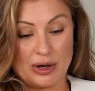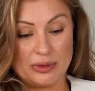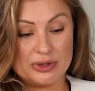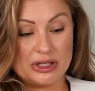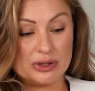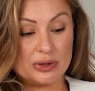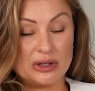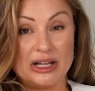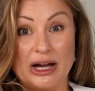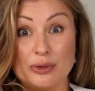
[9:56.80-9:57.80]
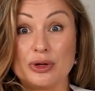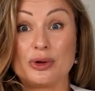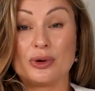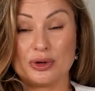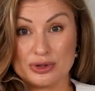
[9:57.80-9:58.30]
grounding to allow the
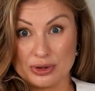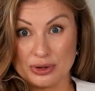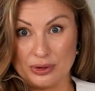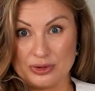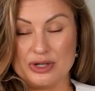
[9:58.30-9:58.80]
current to go